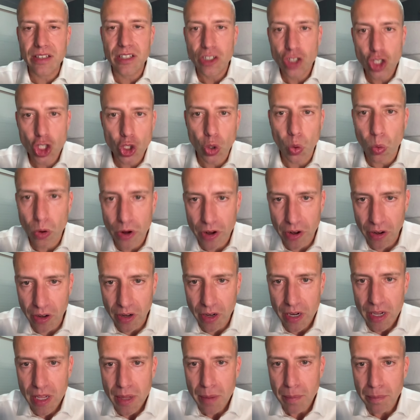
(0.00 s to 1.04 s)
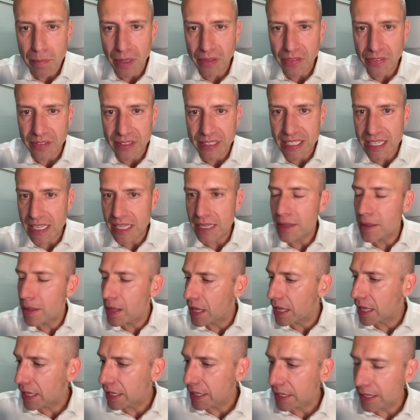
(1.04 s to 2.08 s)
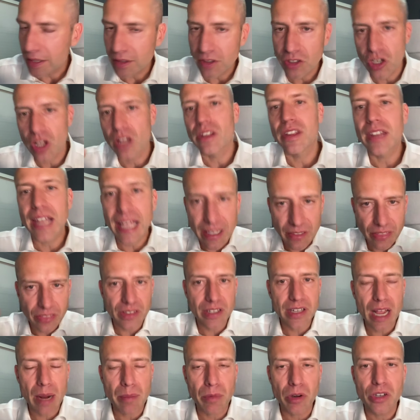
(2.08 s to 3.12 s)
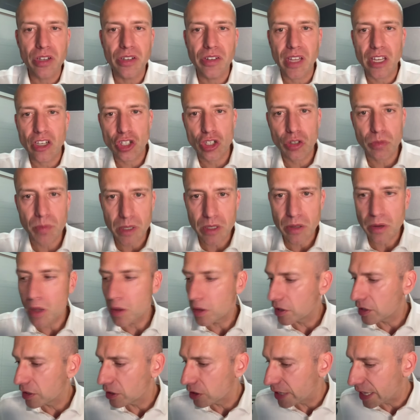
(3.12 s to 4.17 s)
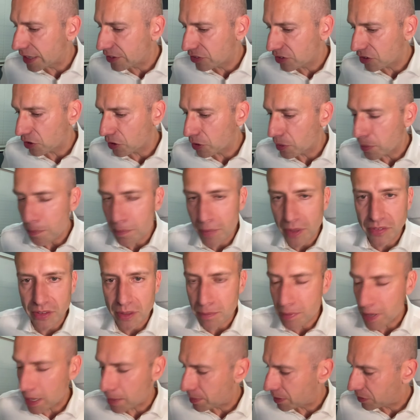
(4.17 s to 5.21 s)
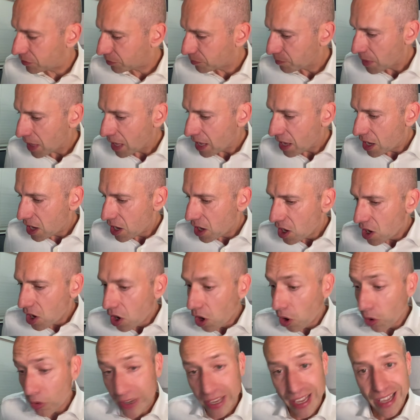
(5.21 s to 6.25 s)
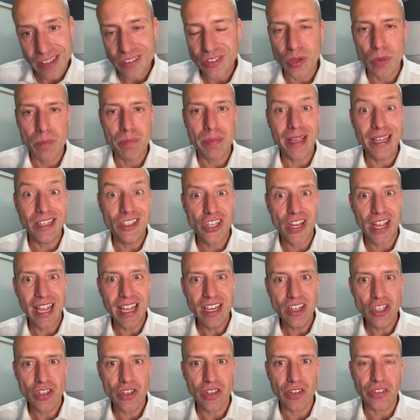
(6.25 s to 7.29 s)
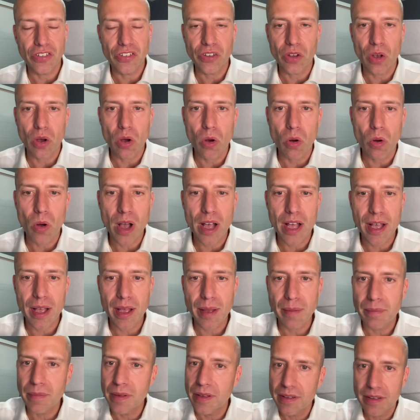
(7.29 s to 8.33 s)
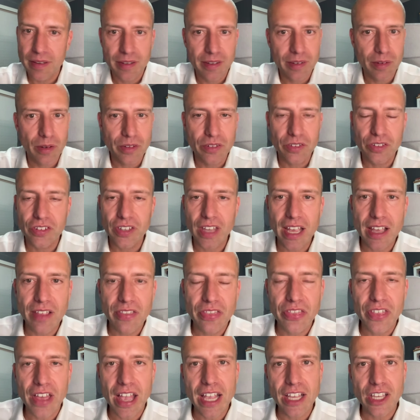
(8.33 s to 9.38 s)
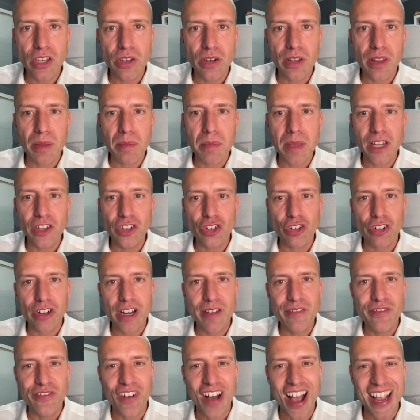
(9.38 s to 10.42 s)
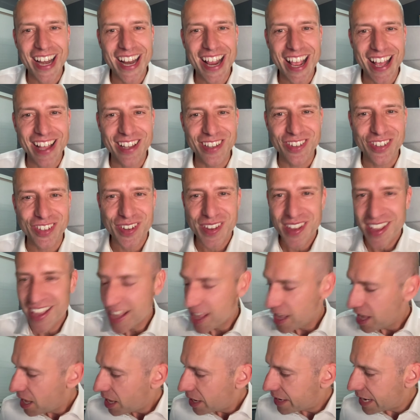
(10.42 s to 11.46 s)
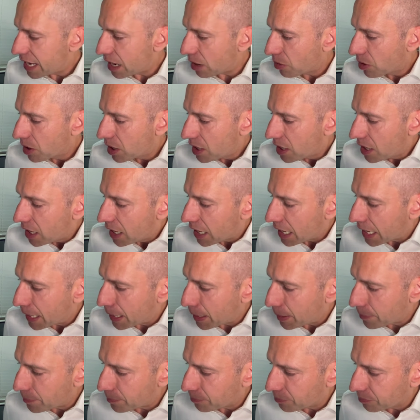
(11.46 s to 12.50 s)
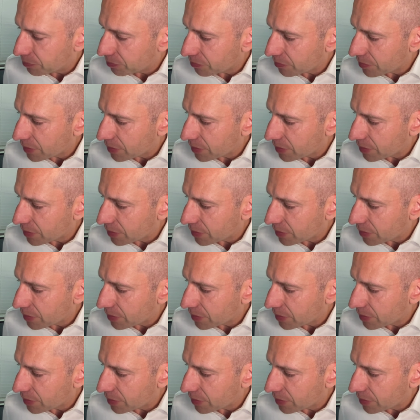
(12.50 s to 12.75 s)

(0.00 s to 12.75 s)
shorter monthly, lengthened amortization, but lesser monthly payments. Okay, so big changes. So say thank you to the Ministry of Finance. Now, a